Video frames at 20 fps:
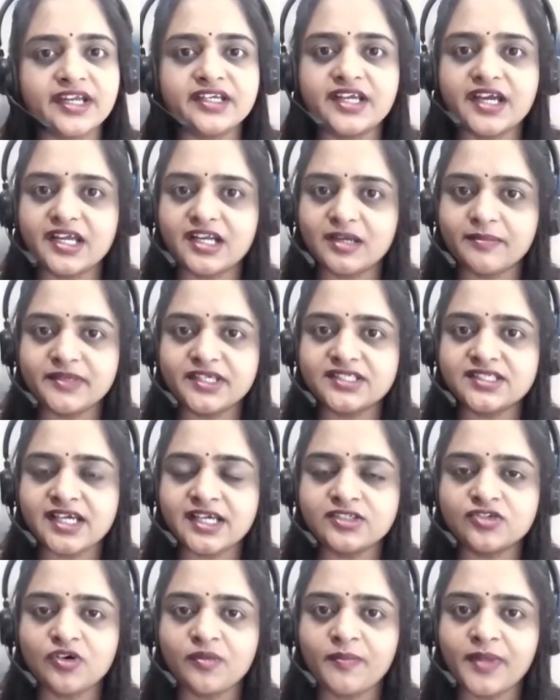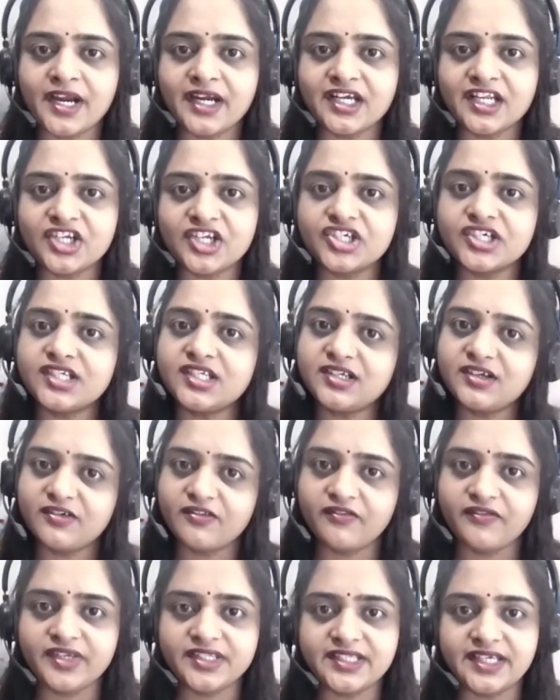and dynamic size of partition
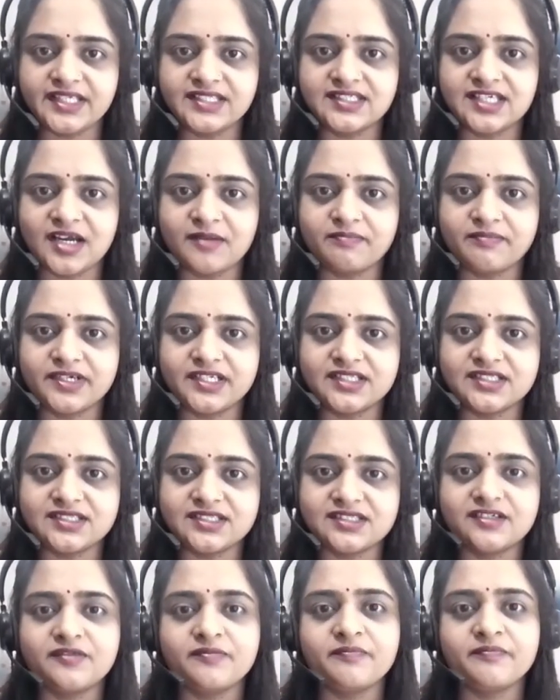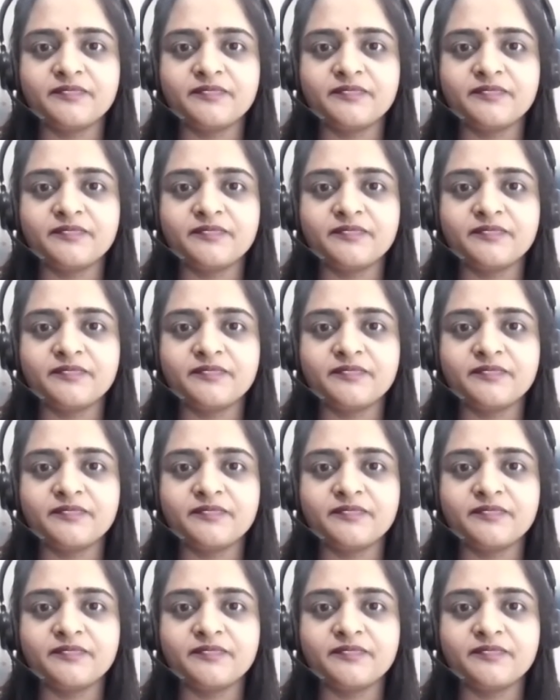with examples.